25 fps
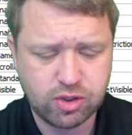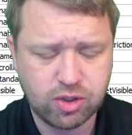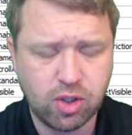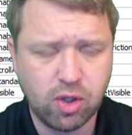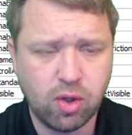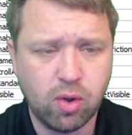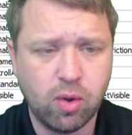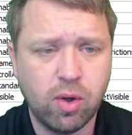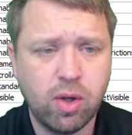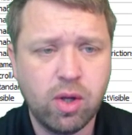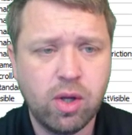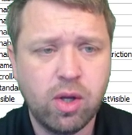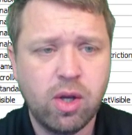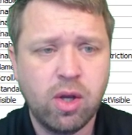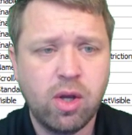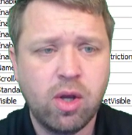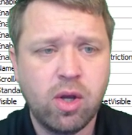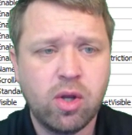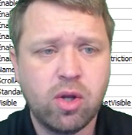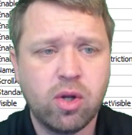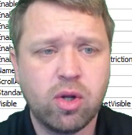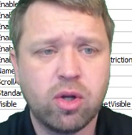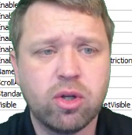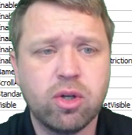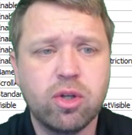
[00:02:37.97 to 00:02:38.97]
So
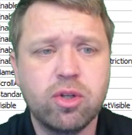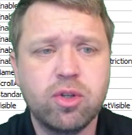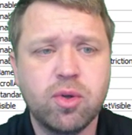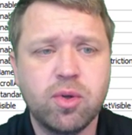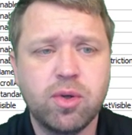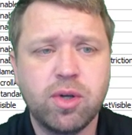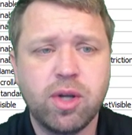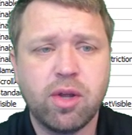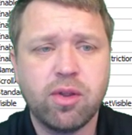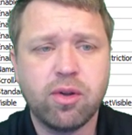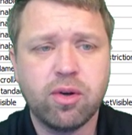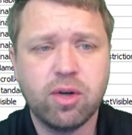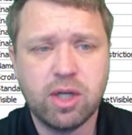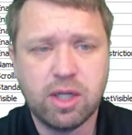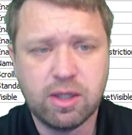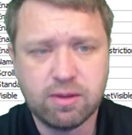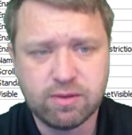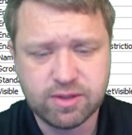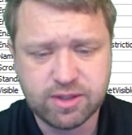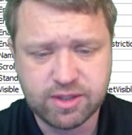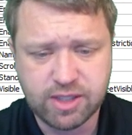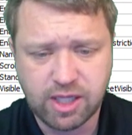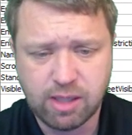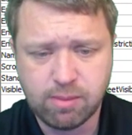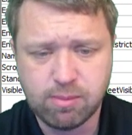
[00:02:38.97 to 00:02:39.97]
you're going to do another
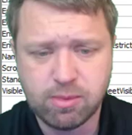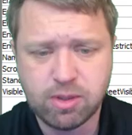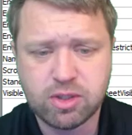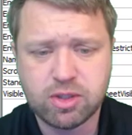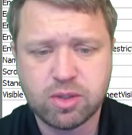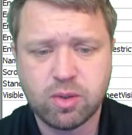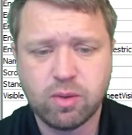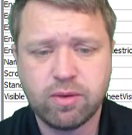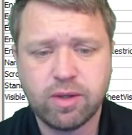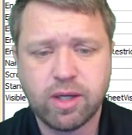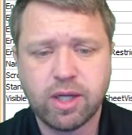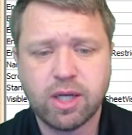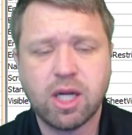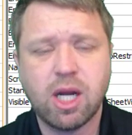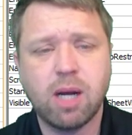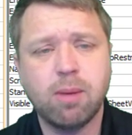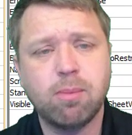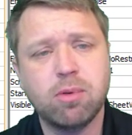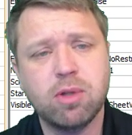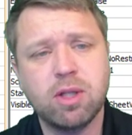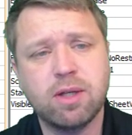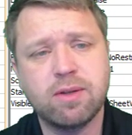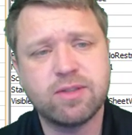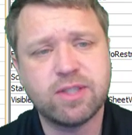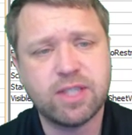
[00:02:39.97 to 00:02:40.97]
if statement. So we've got a
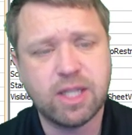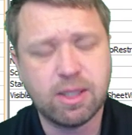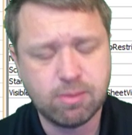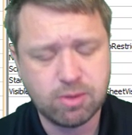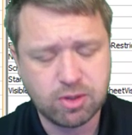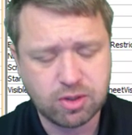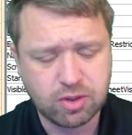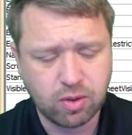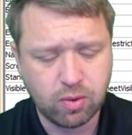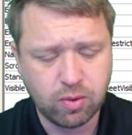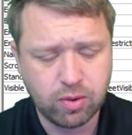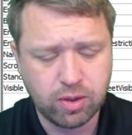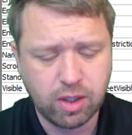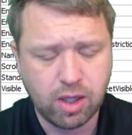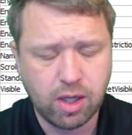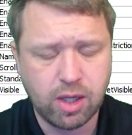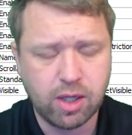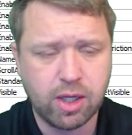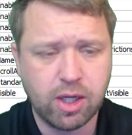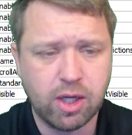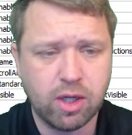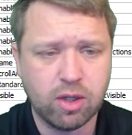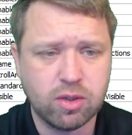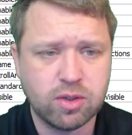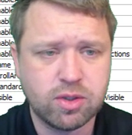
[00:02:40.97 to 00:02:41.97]
couple if statements going
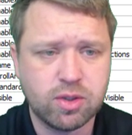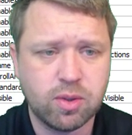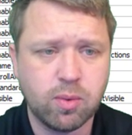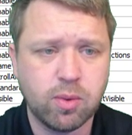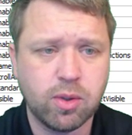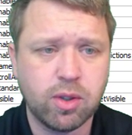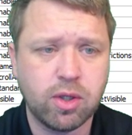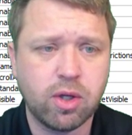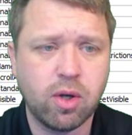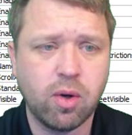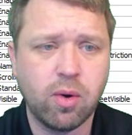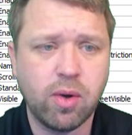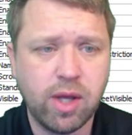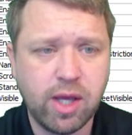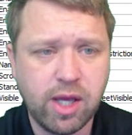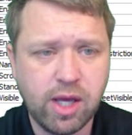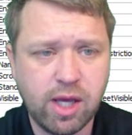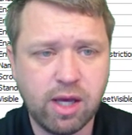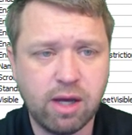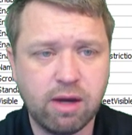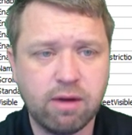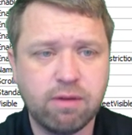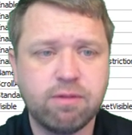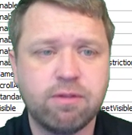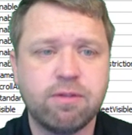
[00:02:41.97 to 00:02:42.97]
on here. So we're going to go
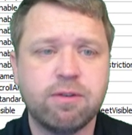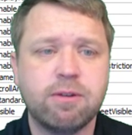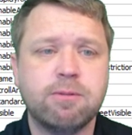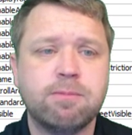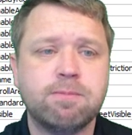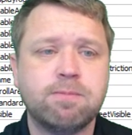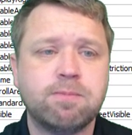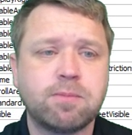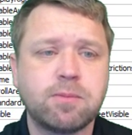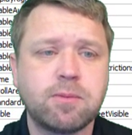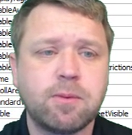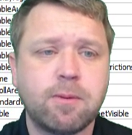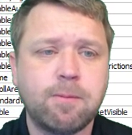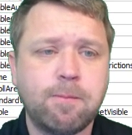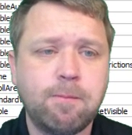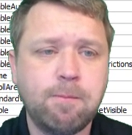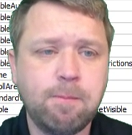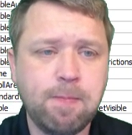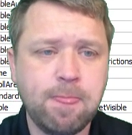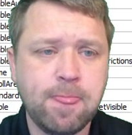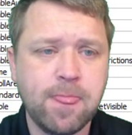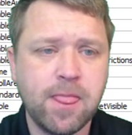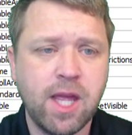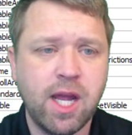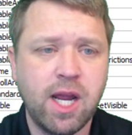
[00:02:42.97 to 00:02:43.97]
if,
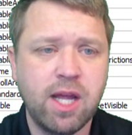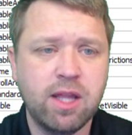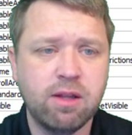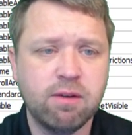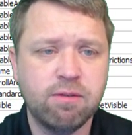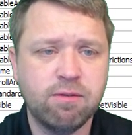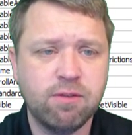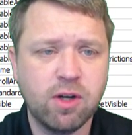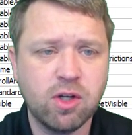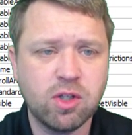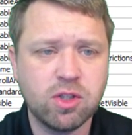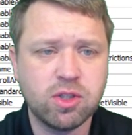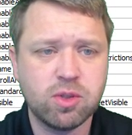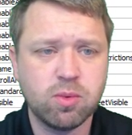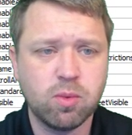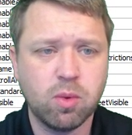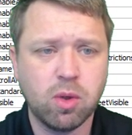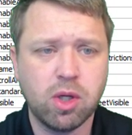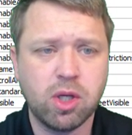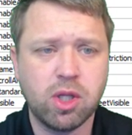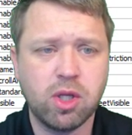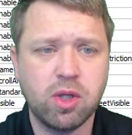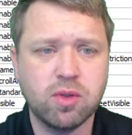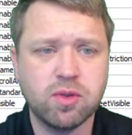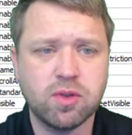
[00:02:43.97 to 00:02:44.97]
and the function we're
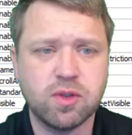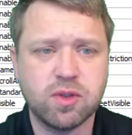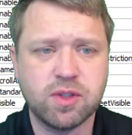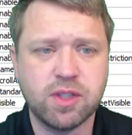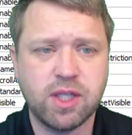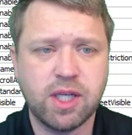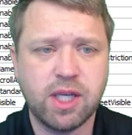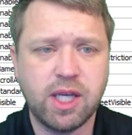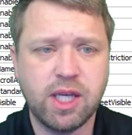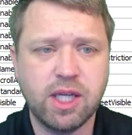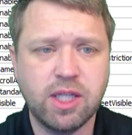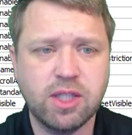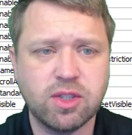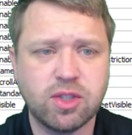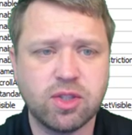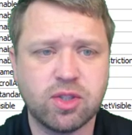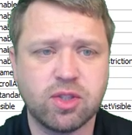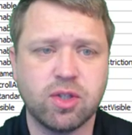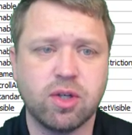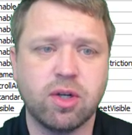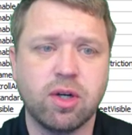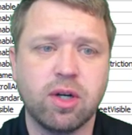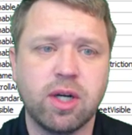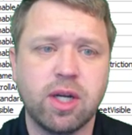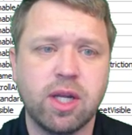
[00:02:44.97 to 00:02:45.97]
going to use is
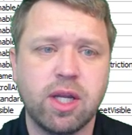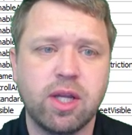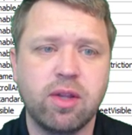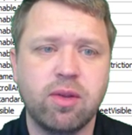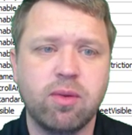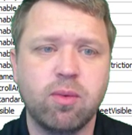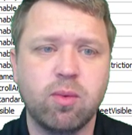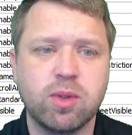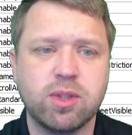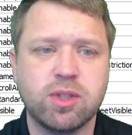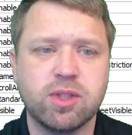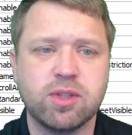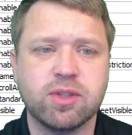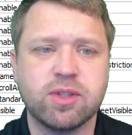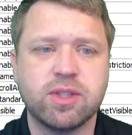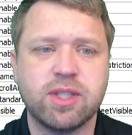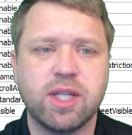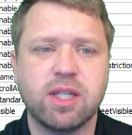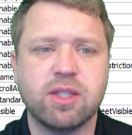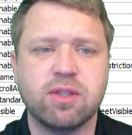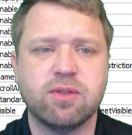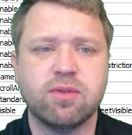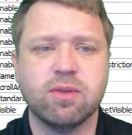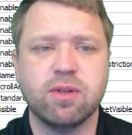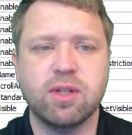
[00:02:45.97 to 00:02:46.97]
instr, which
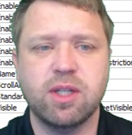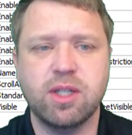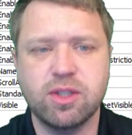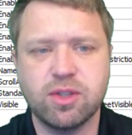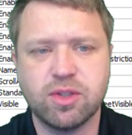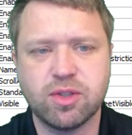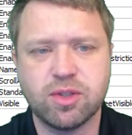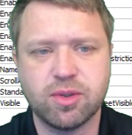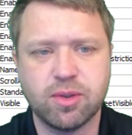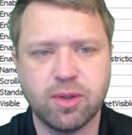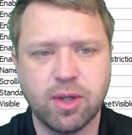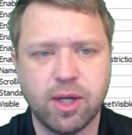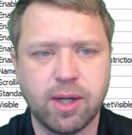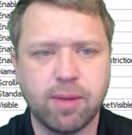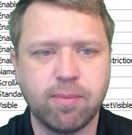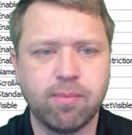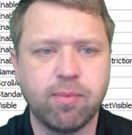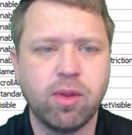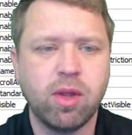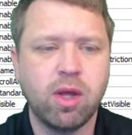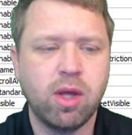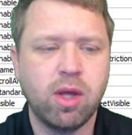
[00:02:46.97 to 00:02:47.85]
stands for instring.